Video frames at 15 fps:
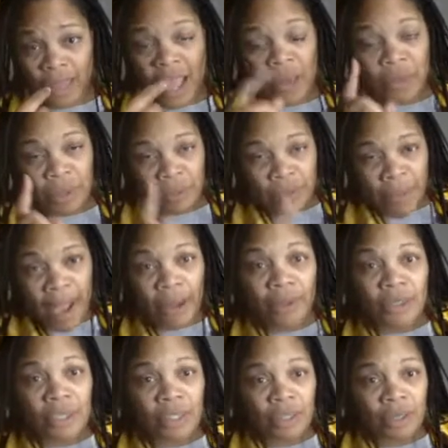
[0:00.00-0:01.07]
I will
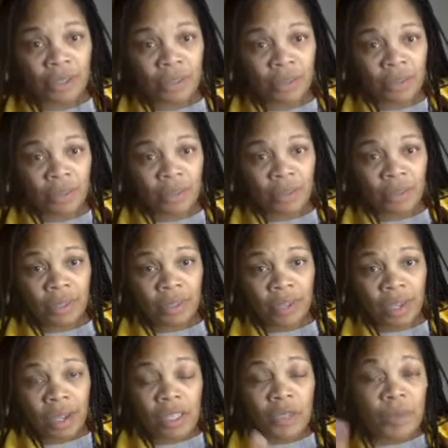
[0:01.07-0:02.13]
embarrass you.
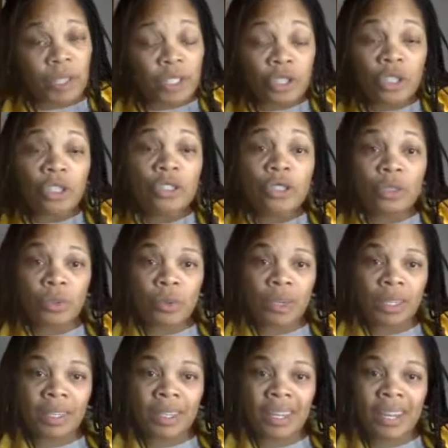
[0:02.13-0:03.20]
Because what you're
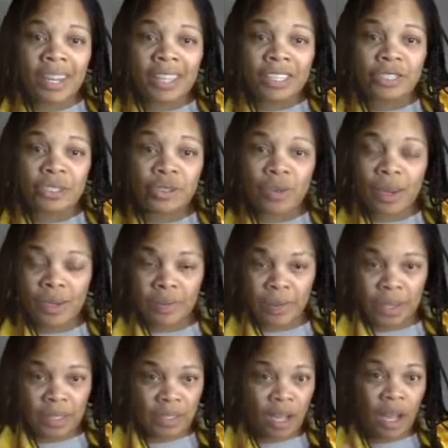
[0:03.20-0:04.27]
doing is you're trying to
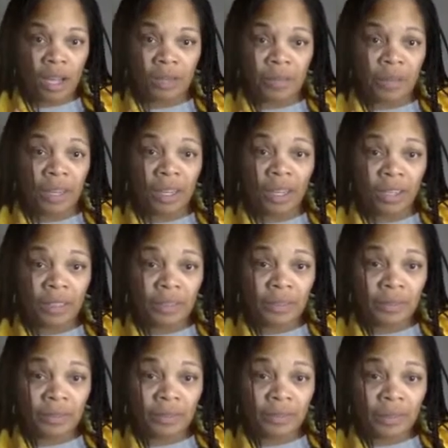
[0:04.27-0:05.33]
big dog me.
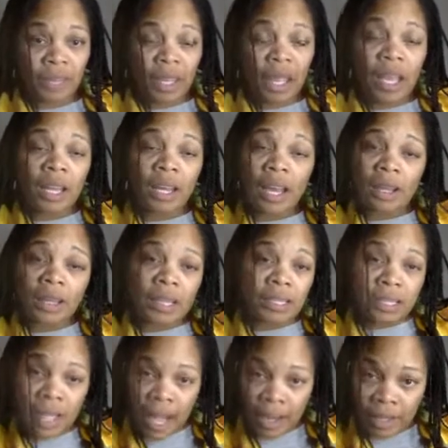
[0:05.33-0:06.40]
And
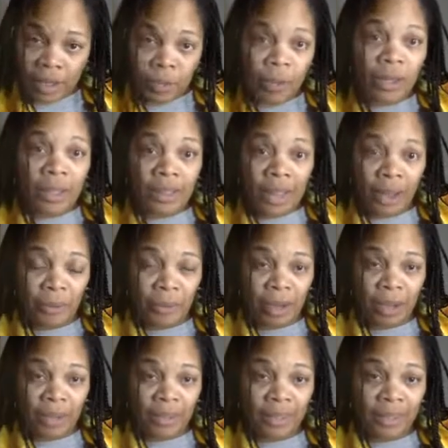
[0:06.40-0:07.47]
it's not going to work that
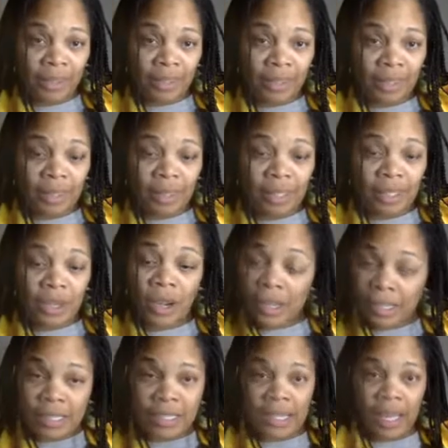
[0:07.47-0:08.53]
way. And I
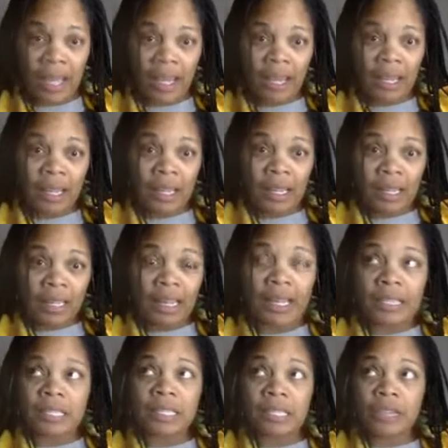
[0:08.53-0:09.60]
started to say,
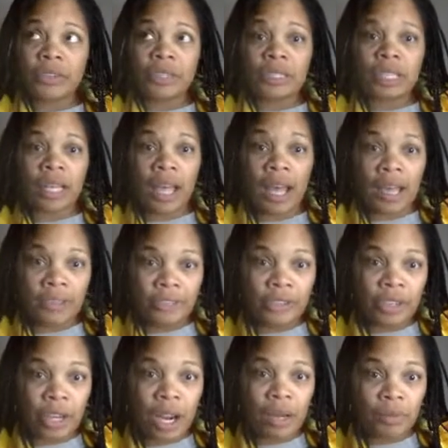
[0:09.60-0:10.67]
like, seriously, I have
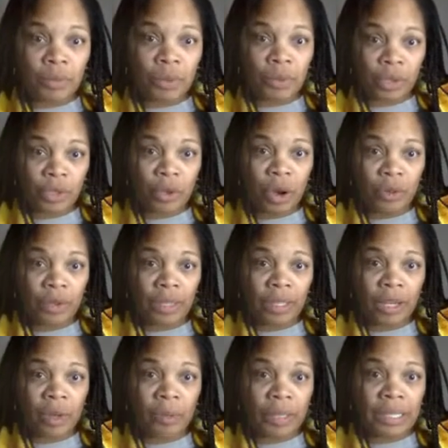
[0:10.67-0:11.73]
forgotten more than you already
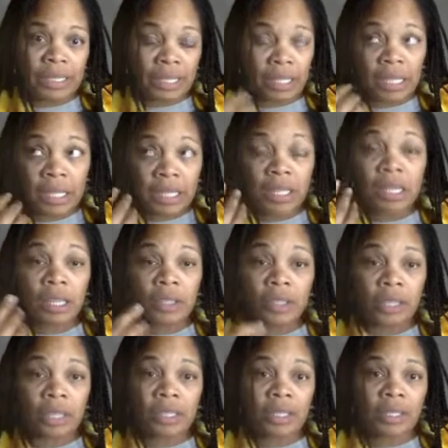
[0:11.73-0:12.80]
know, because he
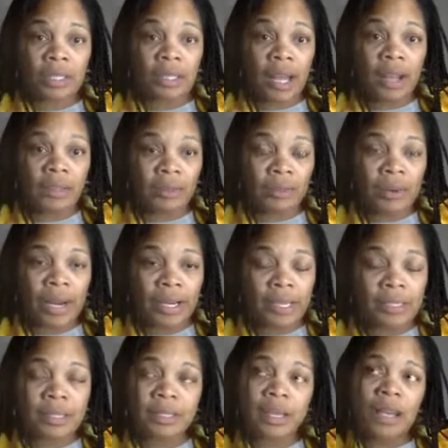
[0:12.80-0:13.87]
clearly is not the
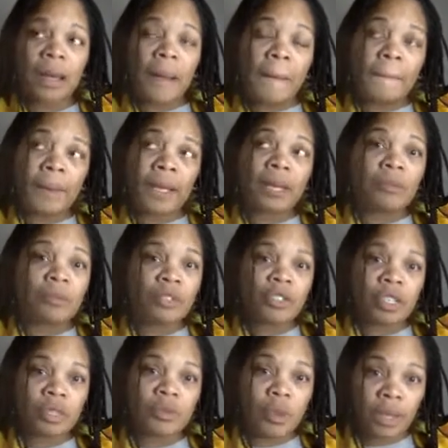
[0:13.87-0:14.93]
brightest. But it was
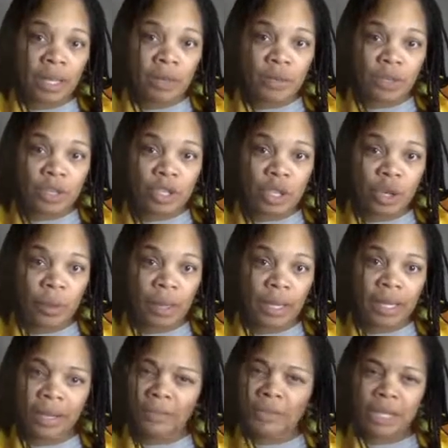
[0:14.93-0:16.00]
just what he was
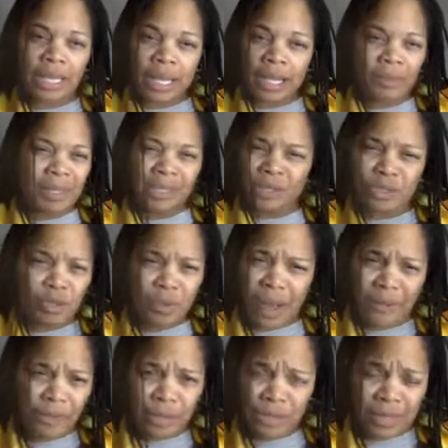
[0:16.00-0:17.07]
doing. And I'm looking at him like, don't you
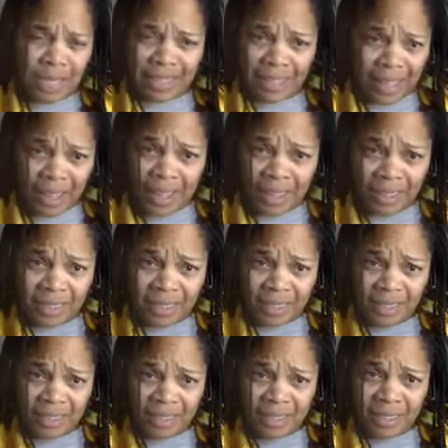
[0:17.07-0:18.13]
ever do that again.
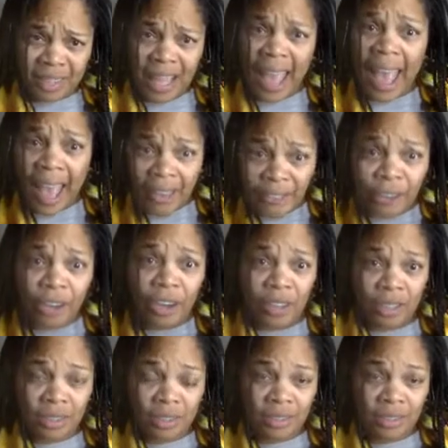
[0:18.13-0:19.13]
Ever.